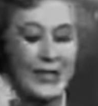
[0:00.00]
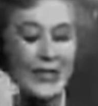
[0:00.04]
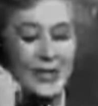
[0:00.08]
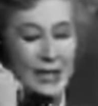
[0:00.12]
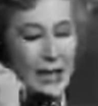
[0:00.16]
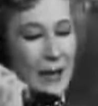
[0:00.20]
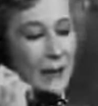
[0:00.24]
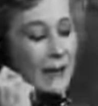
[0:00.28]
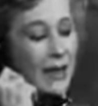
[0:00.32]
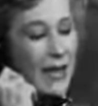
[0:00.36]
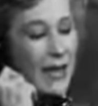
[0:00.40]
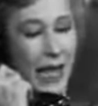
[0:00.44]
There's
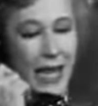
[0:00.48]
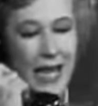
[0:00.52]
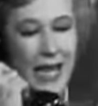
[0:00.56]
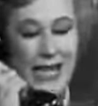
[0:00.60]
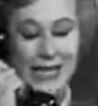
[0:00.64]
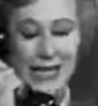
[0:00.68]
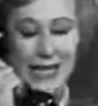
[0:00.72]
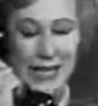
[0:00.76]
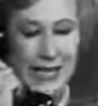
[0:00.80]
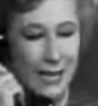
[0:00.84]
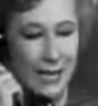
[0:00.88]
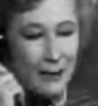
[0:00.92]
something
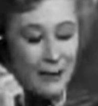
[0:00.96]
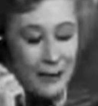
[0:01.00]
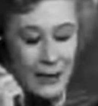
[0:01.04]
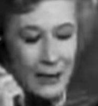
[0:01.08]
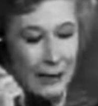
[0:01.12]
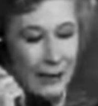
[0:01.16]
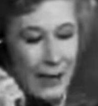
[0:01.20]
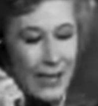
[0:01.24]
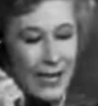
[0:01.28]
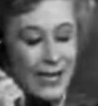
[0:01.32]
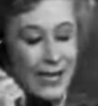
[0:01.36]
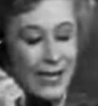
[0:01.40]
I
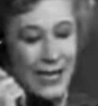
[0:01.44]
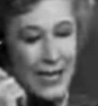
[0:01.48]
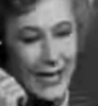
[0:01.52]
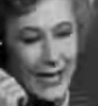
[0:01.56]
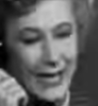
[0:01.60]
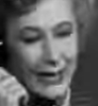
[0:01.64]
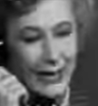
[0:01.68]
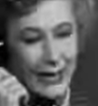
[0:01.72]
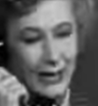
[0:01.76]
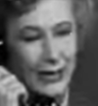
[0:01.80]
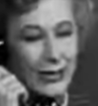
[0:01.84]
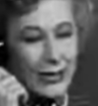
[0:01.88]
simply must
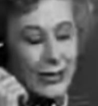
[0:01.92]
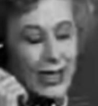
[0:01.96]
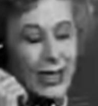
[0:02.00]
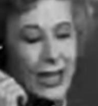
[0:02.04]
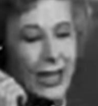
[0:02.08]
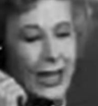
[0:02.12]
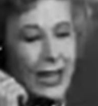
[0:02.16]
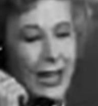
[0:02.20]
tell you.